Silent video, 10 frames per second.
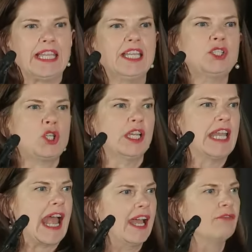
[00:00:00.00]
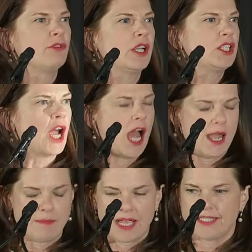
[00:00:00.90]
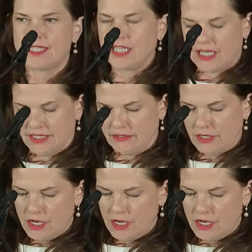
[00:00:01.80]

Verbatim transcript: each and every time I see it.